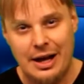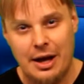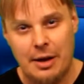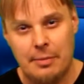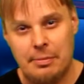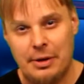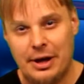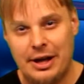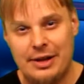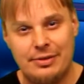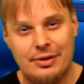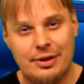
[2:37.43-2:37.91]

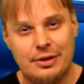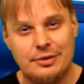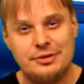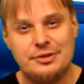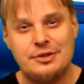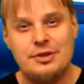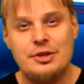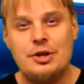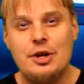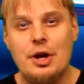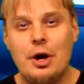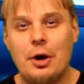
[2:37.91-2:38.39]
But there's
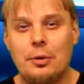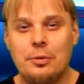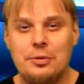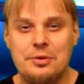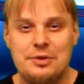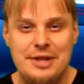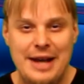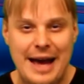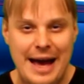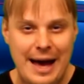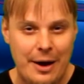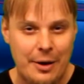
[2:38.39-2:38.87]
no
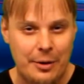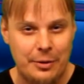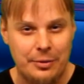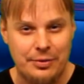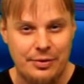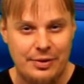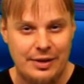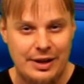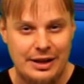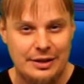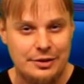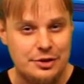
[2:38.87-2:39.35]

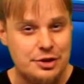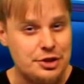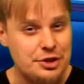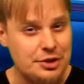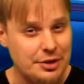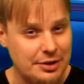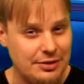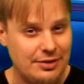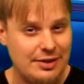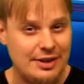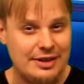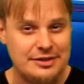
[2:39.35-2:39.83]
doubt that
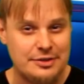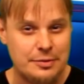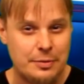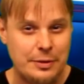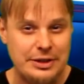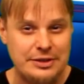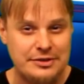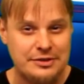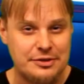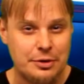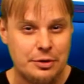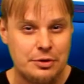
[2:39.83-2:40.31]
should this
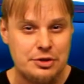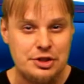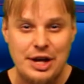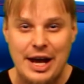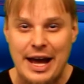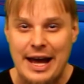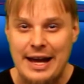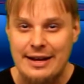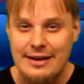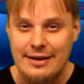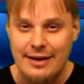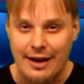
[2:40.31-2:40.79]
research
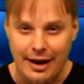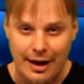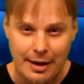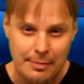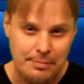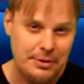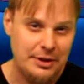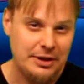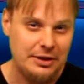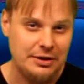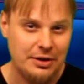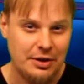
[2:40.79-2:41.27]
end
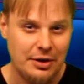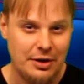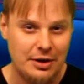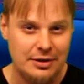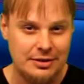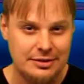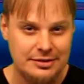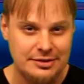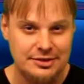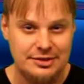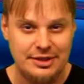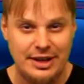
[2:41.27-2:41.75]
up in
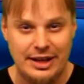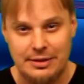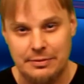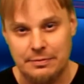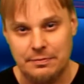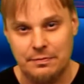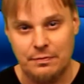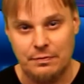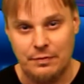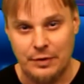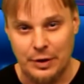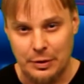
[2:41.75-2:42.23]
cars
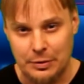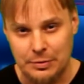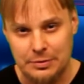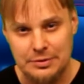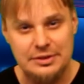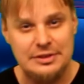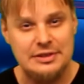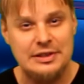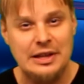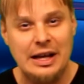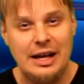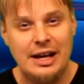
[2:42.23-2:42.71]
and
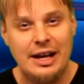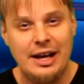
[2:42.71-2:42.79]
phones,